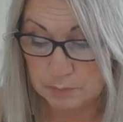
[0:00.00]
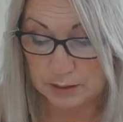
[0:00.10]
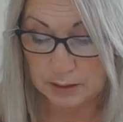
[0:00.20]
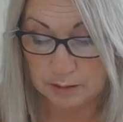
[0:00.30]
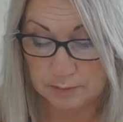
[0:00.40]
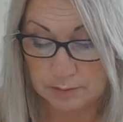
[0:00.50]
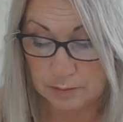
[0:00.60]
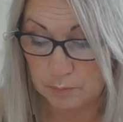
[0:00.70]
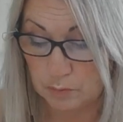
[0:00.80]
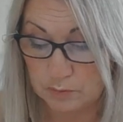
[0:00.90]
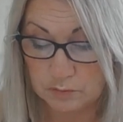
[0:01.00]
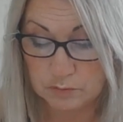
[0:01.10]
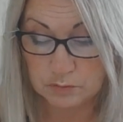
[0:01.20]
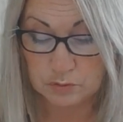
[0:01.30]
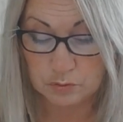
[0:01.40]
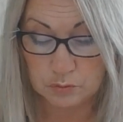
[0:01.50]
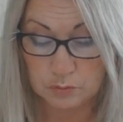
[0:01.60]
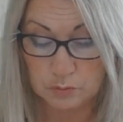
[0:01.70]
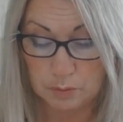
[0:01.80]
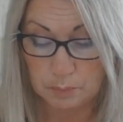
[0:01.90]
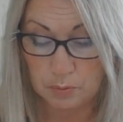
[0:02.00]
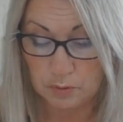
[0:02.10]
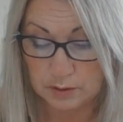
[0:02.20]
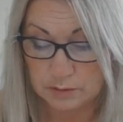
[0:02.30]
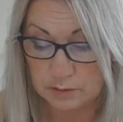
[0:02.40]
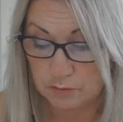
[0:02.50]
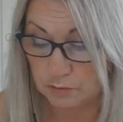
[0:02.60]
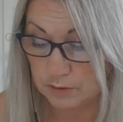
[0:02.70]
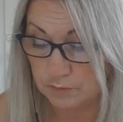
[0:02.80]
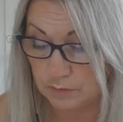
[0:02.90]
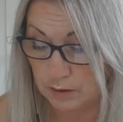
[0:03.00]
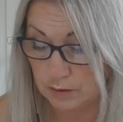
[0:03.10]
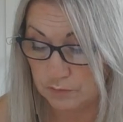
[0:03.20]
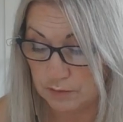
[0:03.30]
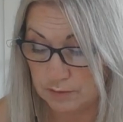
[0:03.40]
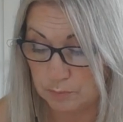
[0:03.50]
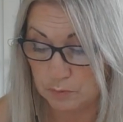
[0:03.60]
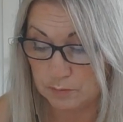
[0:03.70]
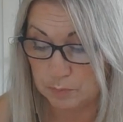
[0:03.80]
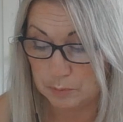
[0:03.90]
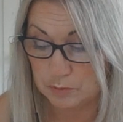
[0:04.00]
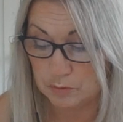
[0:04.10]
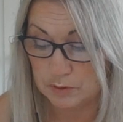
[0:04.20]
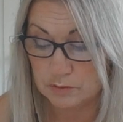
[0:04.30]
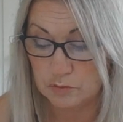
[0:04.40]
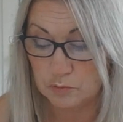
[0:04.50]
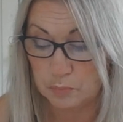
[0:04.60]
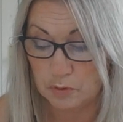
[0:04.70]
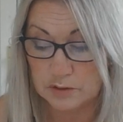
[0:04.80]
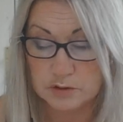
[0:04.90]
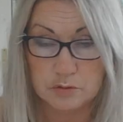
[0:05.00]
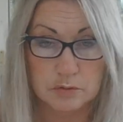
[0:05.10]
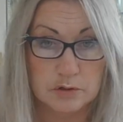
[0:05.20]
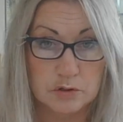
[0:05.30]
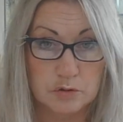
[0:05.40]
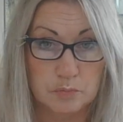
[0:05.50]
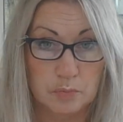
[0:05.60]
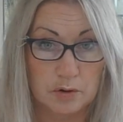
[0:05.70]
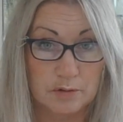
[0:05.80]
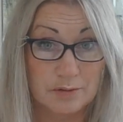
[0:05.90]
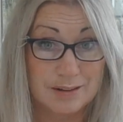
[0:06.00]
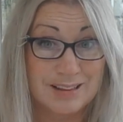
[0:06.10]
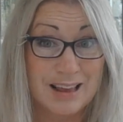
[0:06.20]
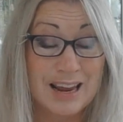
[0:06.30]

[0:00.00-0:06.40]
My calcium was 2.35. It's supposed to be between 2.2 and 2.6.